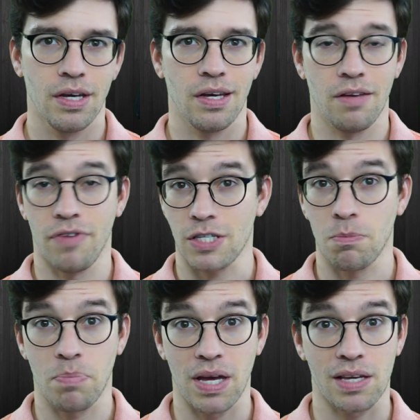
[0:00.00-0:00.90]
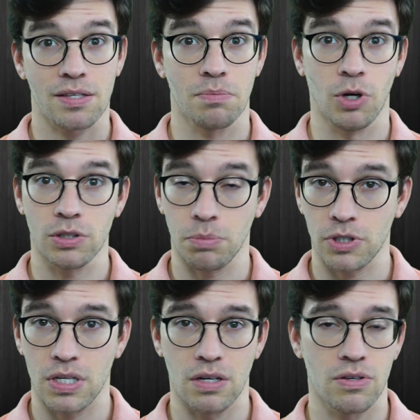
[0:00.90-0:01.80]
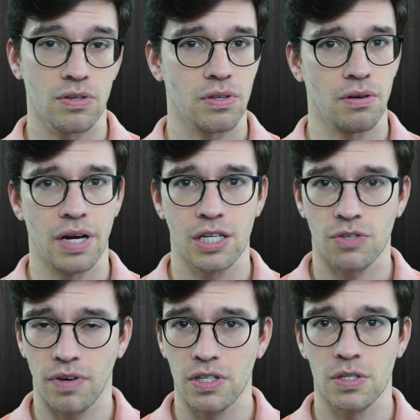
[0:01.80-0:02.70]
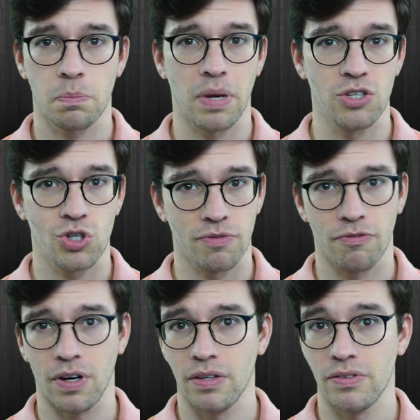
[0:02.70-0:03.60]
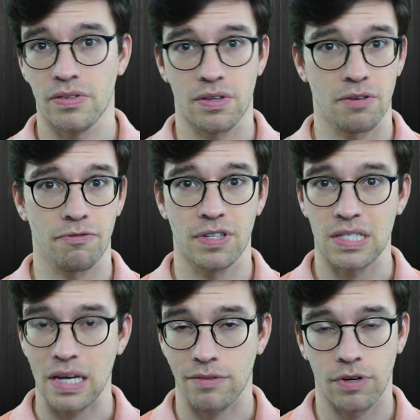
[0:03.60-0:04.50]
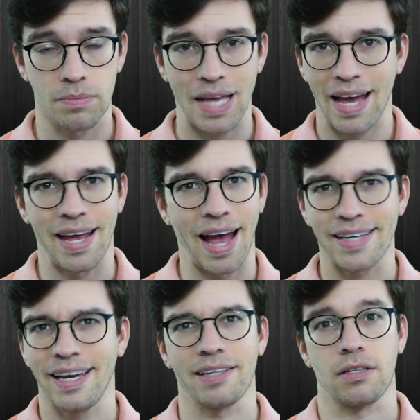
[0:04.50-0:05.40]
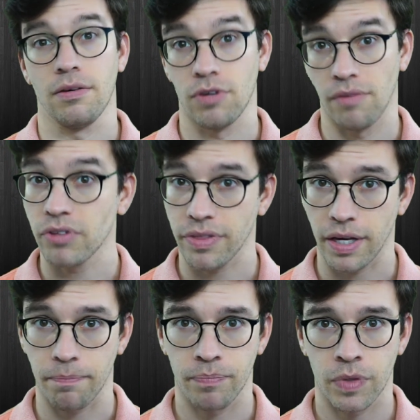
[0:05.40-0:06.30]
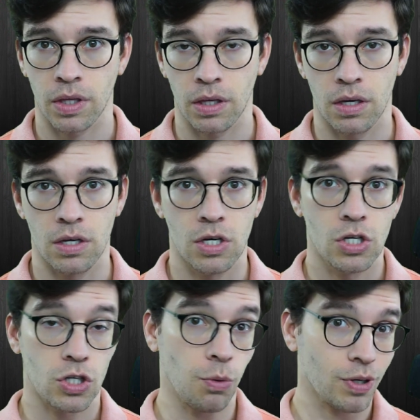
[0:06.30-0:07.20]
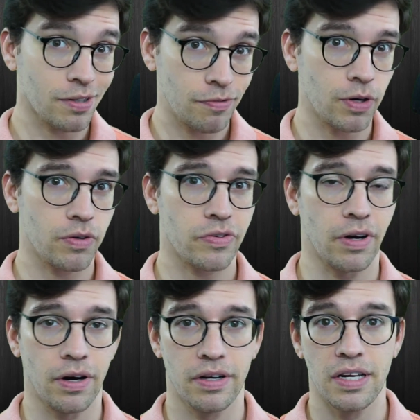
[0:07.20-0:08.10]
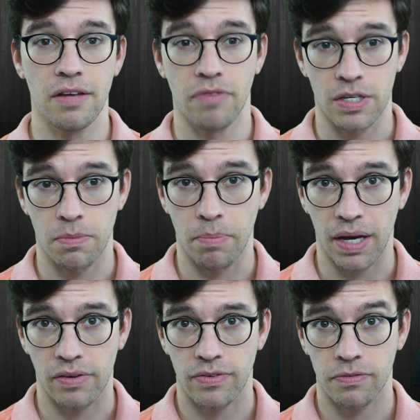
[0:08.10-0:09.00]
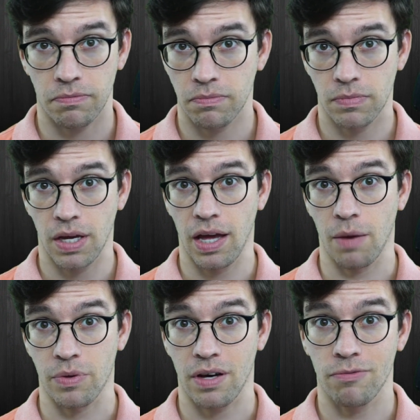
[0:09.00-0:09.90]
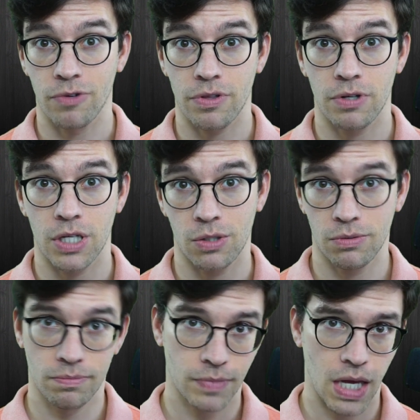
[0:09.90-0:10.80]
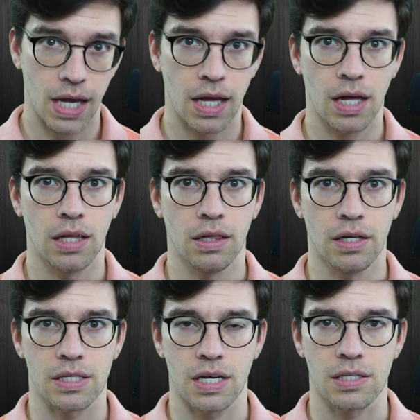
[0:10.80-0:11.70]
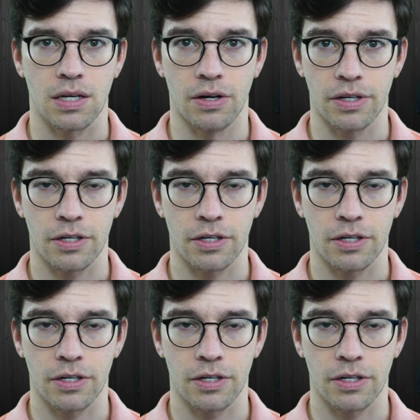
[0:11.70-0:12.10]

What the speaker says: investment banks, multiple tiers, there are hedge funds, pension funds, there are fintech firms. I can't cover everything. So we're going to focus on investment banks. And without further ado, let's get started.